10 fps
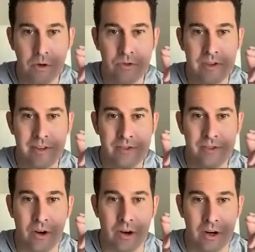most of
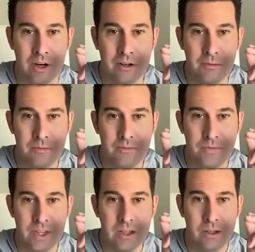us are
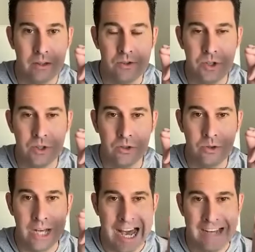
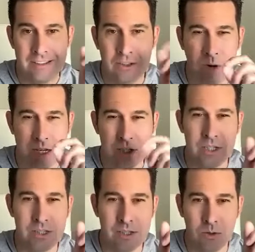to ask
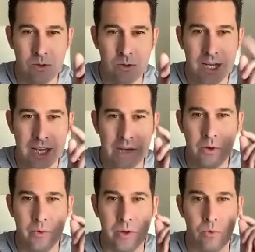questions in a way to
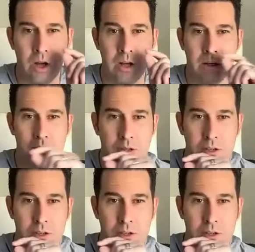get what we want,